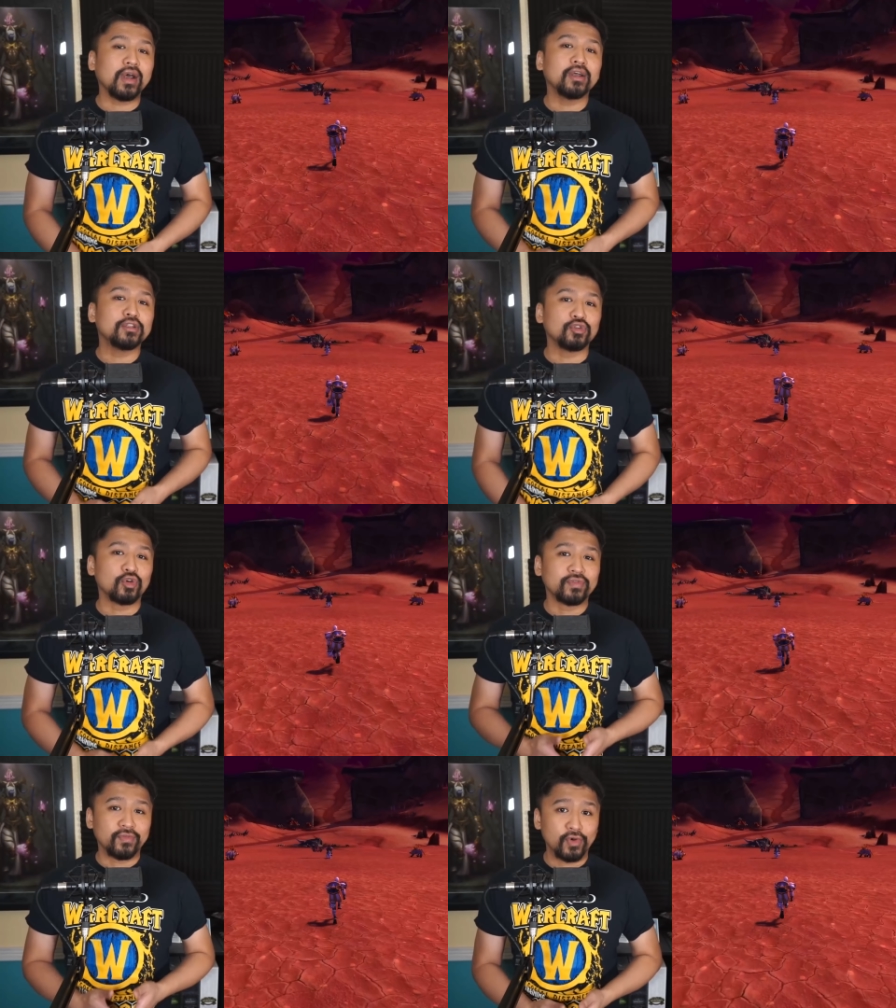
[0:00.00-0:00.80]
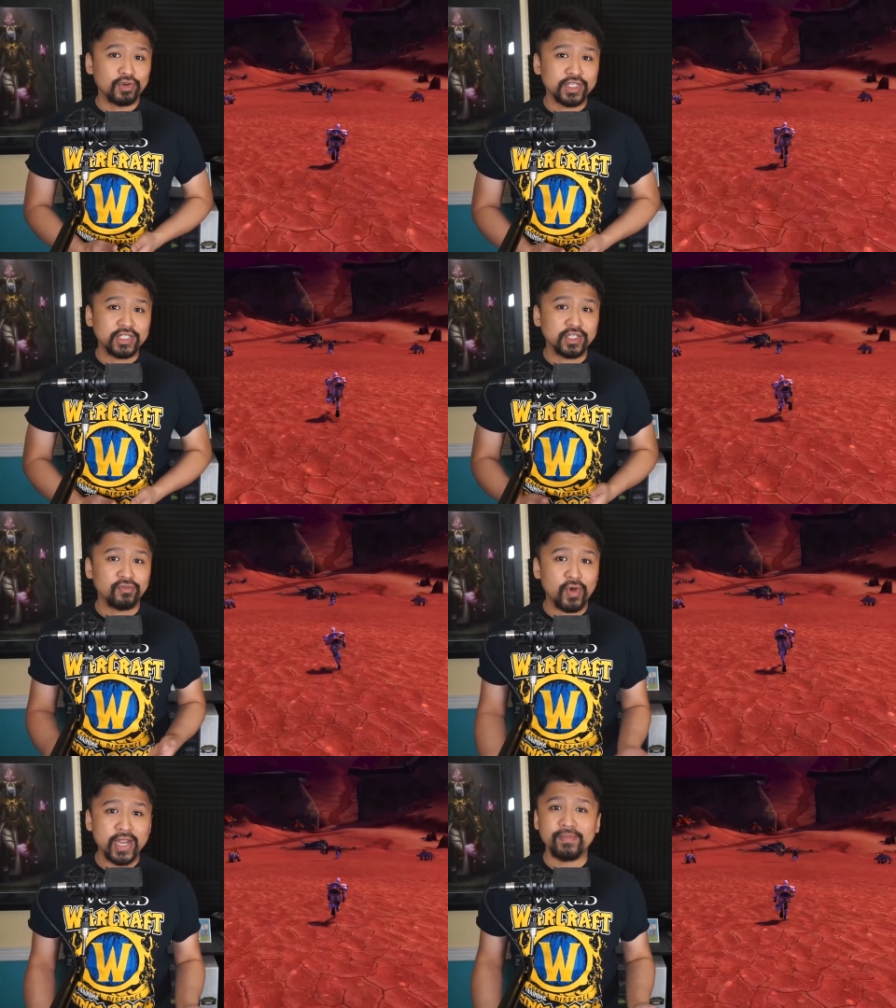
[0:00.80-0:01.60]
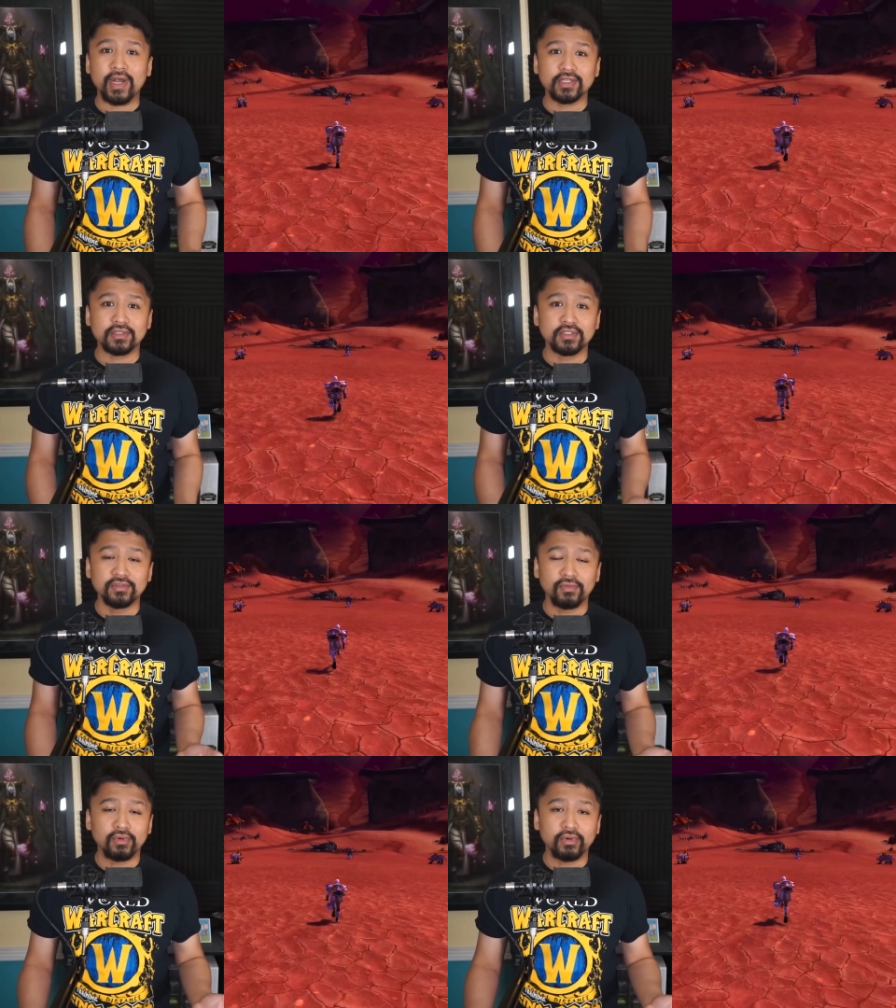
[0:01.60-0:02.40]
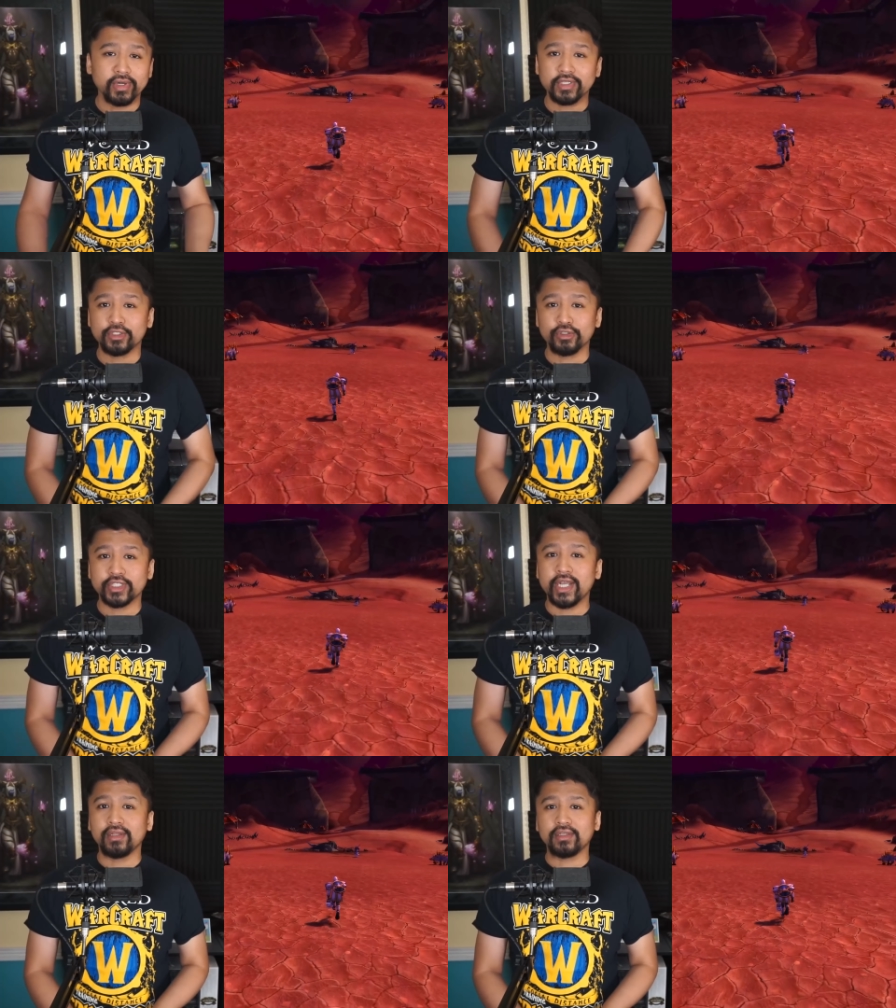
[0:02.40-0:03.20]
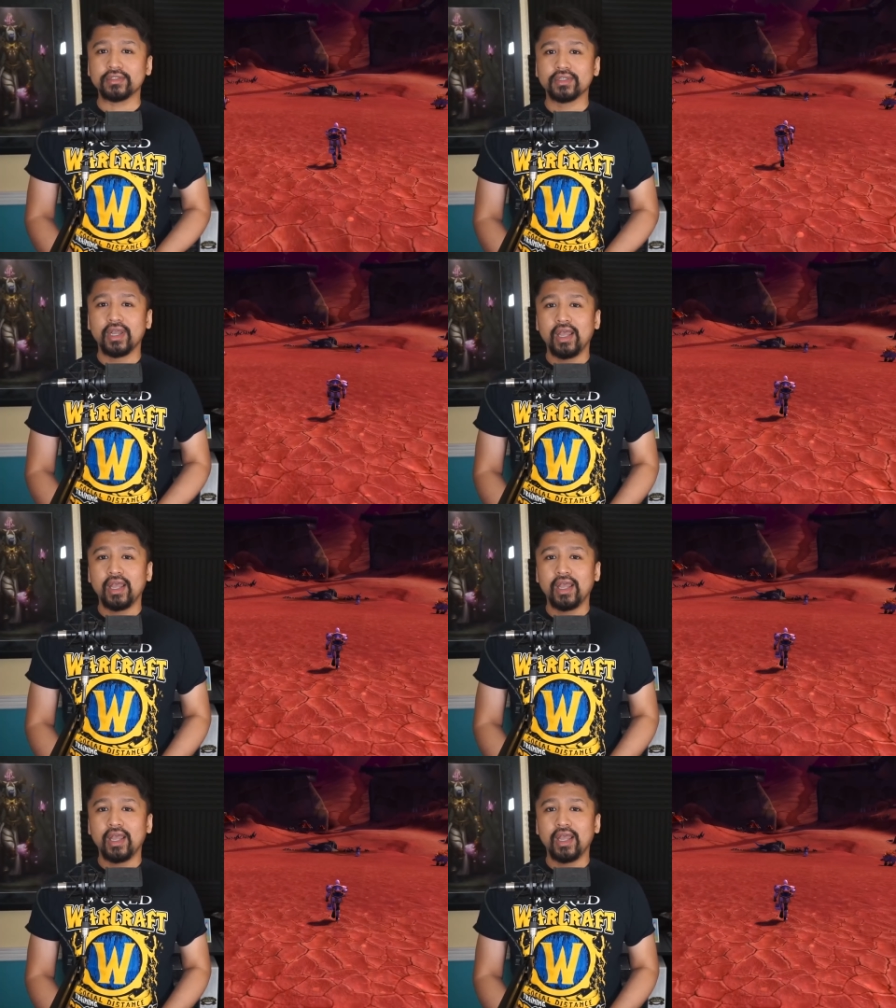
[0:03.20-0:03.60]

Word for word: unnerfed versions of raid bosses for additional challenge.